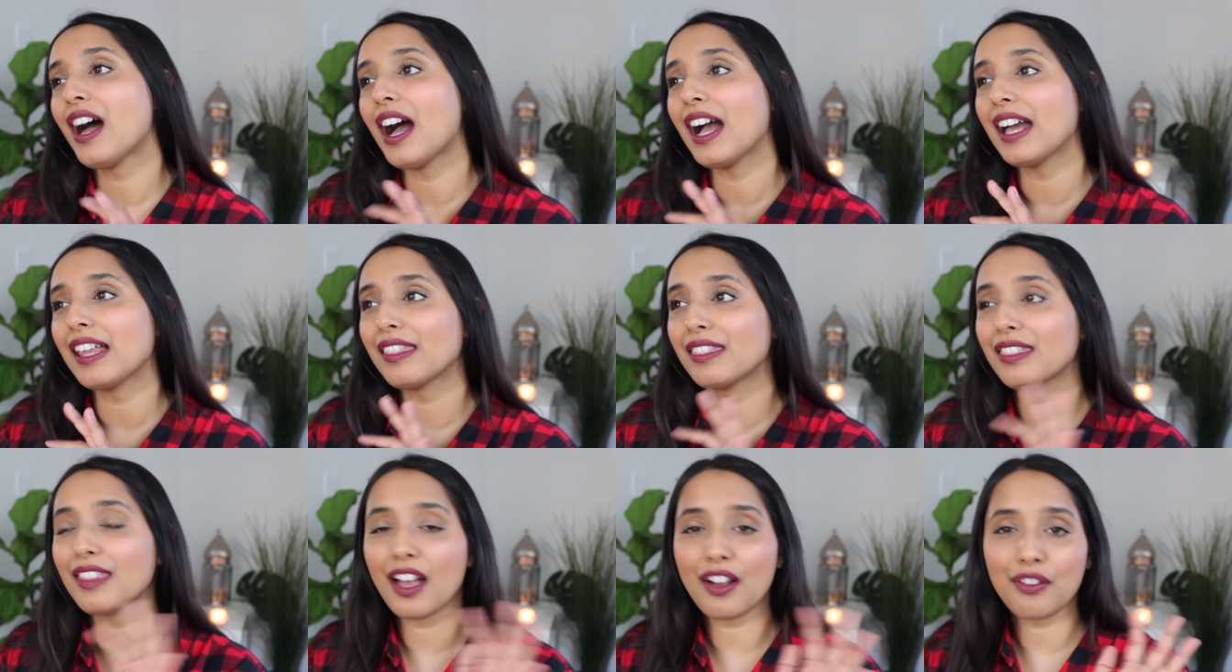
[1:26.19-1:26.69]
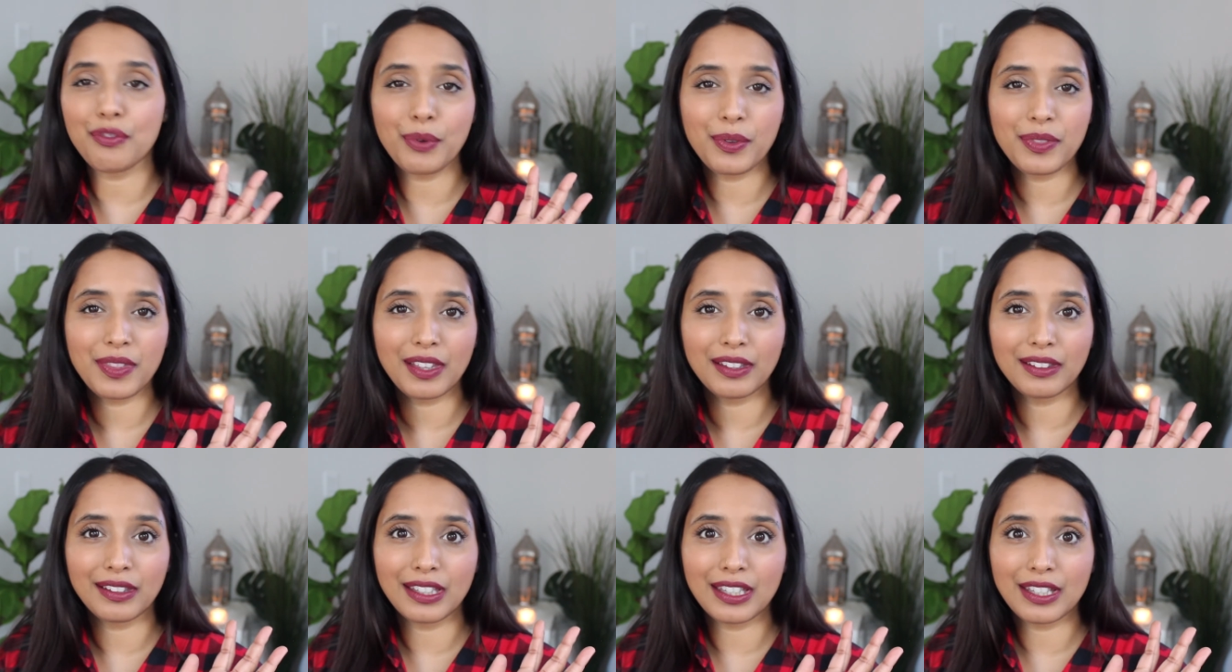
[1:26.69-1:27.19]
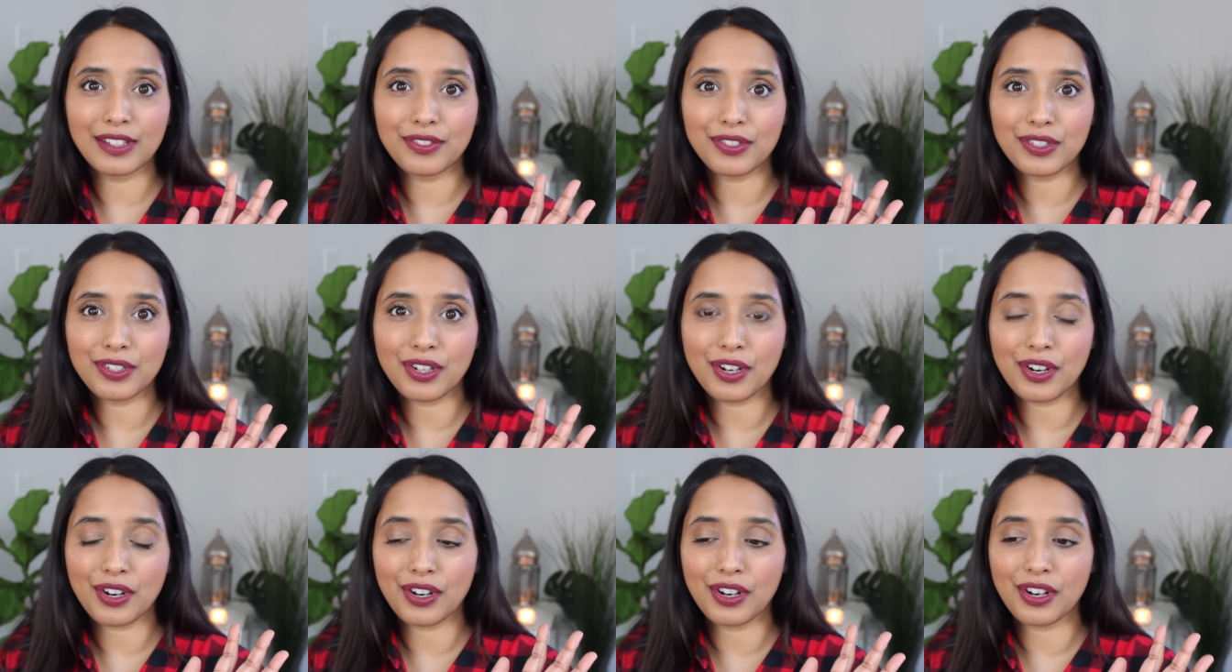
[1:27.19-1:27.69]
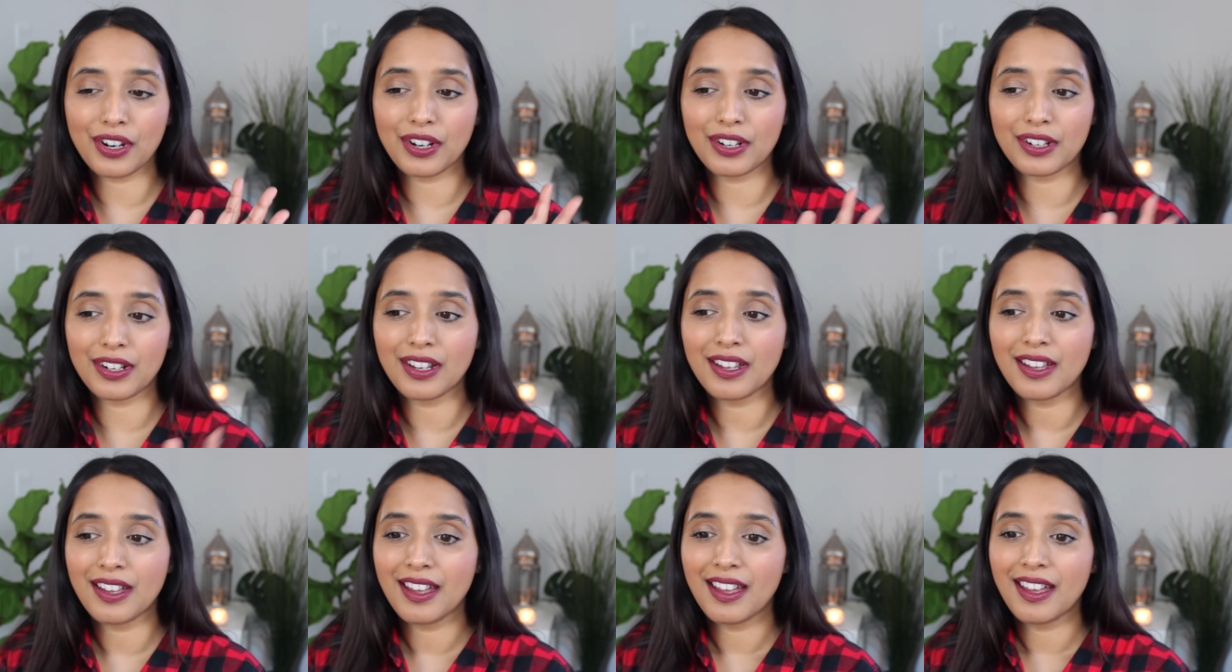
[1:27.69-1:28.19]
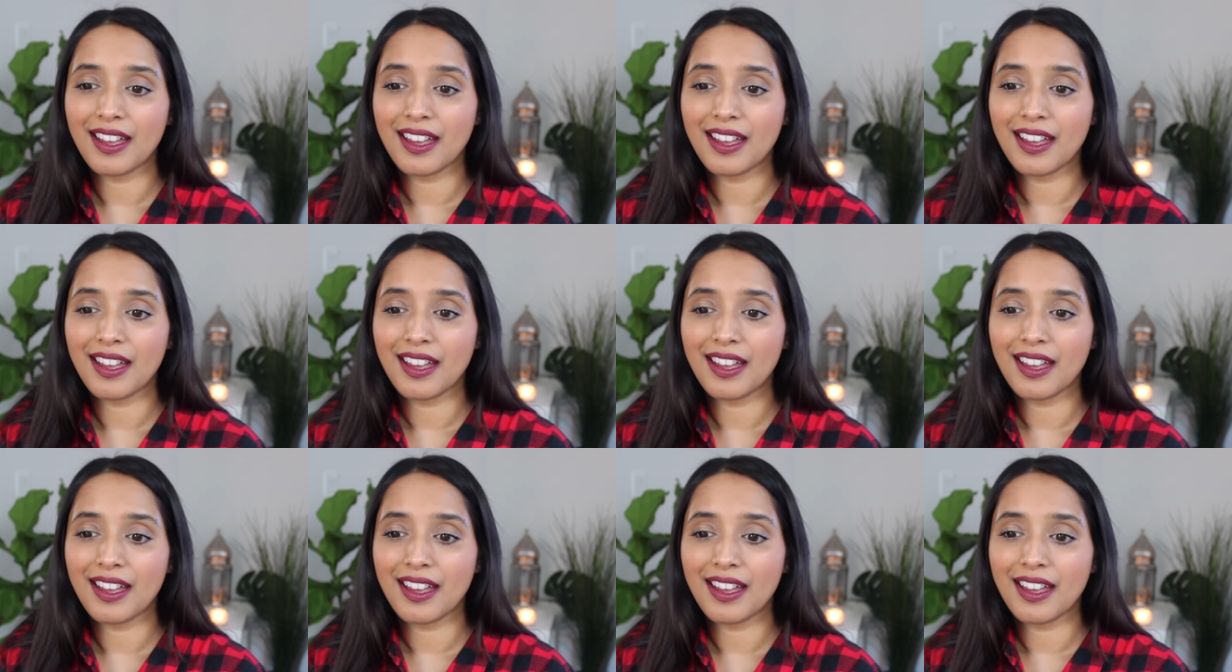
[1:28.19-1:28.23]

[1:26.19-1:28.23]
I love when the leaves turn